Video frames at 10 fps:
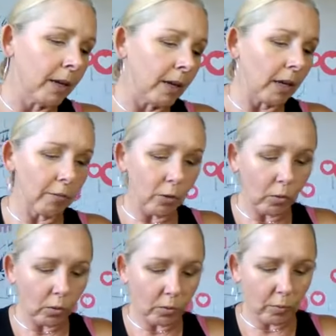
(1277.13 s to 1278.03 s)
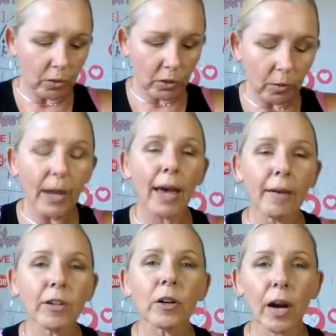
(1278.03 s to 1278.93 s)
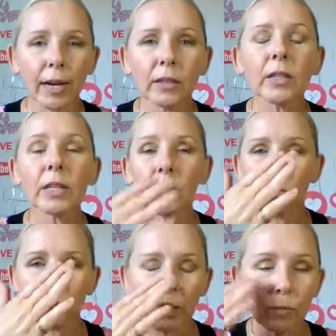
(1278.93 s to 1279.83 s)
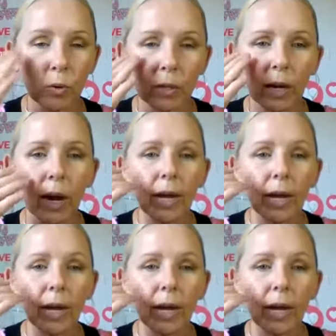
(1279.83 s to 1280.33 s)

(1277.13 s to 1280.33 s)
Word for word: if you do a heavier eye look and you do smoky eye,